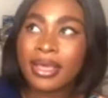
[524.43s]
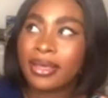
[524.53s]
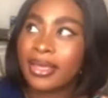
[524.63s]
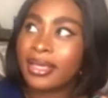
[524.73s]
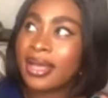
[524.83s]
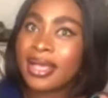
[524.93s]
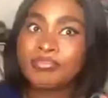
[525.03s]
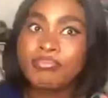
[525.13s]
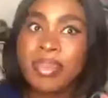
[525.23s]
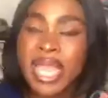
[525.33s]
it has
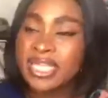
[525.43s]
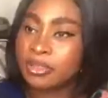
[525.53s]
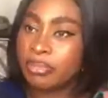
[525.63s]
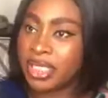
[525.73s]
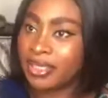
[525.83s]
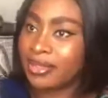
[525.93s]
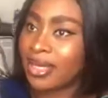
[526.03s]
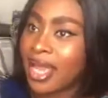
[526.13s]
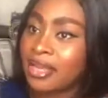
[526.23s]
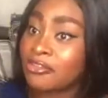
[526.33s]
made me the
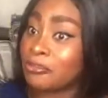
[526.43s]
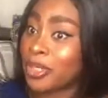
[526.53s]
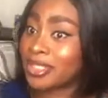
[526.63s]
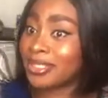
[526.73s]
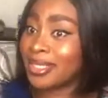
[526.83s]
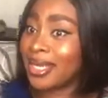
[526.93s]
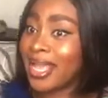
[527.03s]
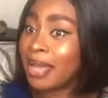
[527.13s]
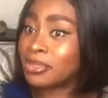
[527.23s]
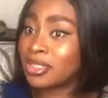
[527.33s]
kind of person that I
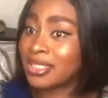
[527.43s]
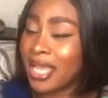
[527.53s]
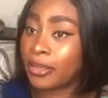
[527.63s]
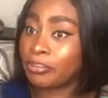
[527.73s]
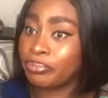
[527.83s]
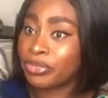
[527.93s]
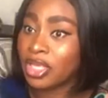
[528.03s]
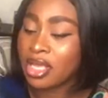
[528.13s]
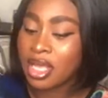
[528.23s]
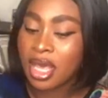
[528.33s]
am today.
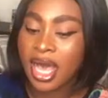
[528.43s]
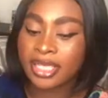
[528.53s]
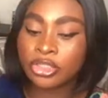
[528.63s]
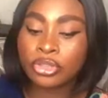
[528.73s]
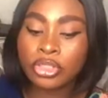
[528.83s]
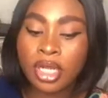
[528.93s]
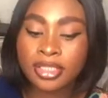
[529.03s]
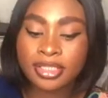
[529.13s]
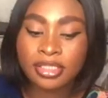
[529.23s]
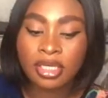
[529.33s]
I do not
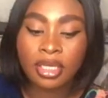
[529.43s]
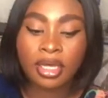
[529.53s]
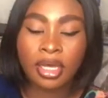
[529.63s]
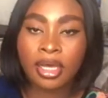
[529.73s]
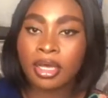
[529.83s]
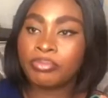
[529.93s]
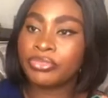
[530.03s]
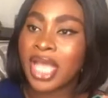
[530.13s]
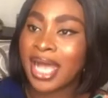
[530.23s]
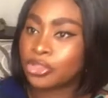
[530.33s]

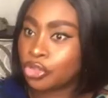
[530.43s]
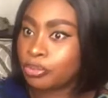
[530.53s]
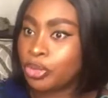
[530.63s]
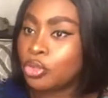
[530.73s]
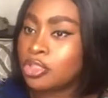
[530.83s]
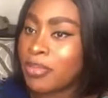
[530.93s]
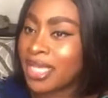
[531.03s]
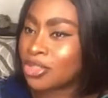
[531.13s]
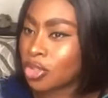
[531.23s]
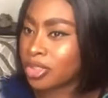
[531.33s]
attribute my
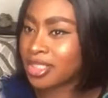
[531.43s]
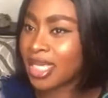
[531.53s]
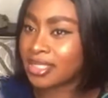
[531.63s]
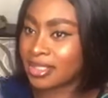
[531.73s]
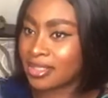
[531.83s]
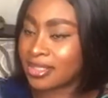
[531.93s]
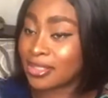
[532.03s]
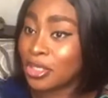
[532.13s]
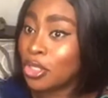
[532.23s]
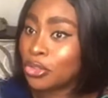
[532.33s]
successes
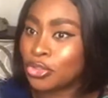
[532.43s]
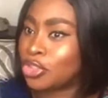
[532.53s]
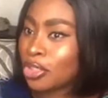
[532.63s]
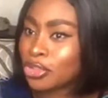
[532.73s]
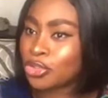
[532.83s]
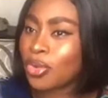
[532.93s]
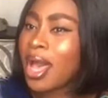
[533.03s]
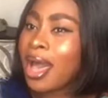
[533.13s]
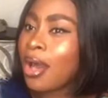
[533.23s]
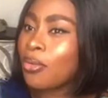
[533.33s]
just to
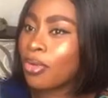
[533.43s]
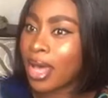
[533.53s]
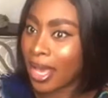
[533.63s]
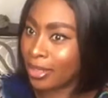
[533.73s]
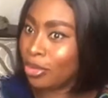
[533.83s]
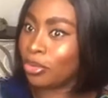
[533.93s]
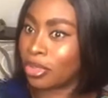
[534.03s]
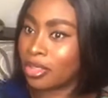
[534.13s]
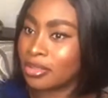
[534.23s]
how I look.